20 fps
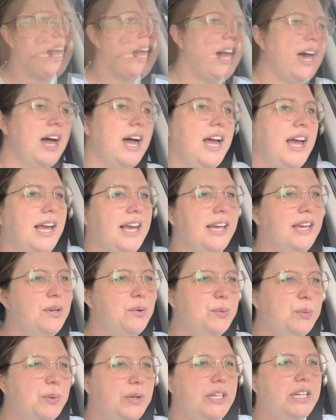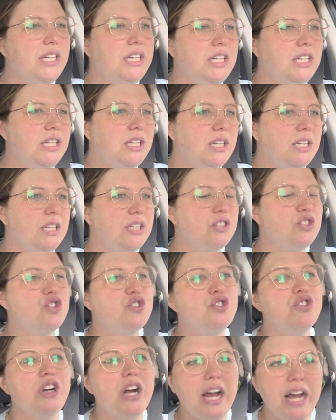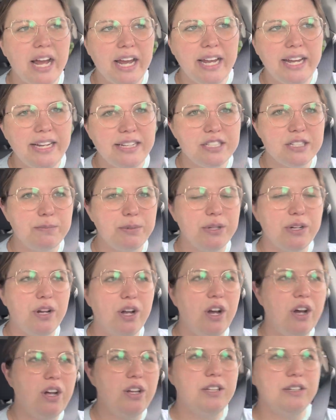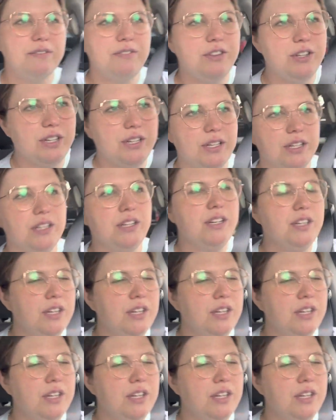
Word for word: I will try to put all of the